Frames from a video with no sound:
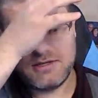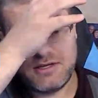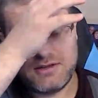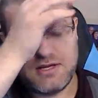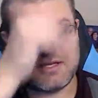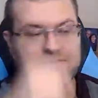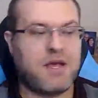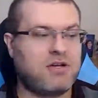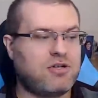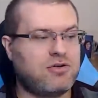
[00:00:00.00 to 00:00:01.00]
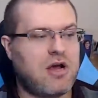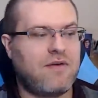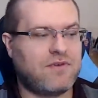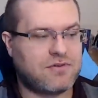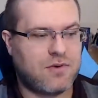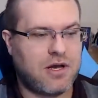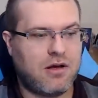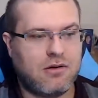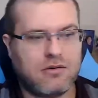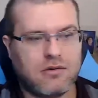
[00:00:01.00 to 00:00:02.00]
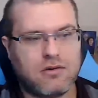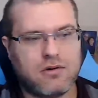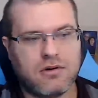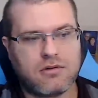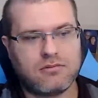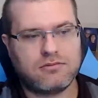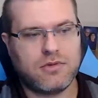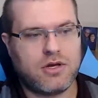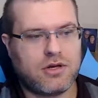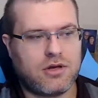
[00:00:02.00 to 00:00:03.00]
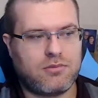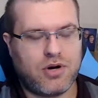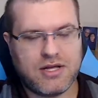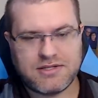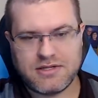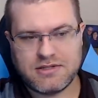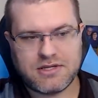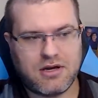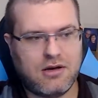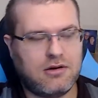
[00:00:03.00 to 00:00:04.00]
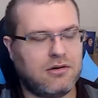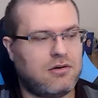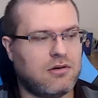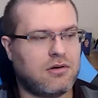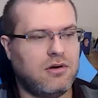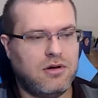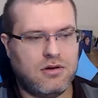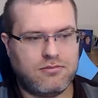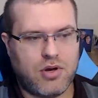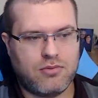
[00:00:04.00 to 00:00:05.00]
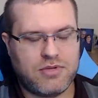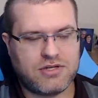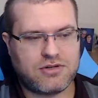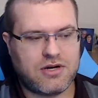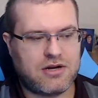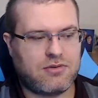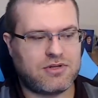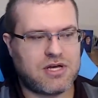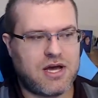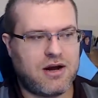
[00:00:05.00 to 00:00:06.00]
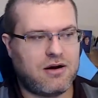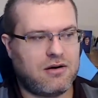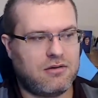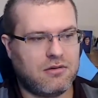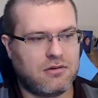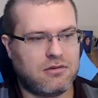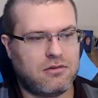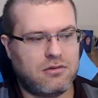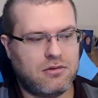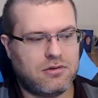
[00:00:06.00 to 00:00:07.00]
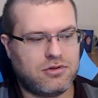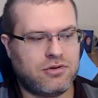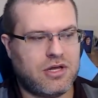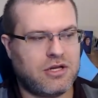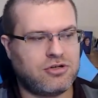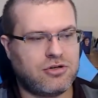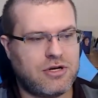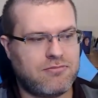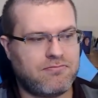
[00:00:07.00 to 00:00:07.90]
in the expansion draft as well. Goodbranson is gone. Bouwmeester had to retire due to injury.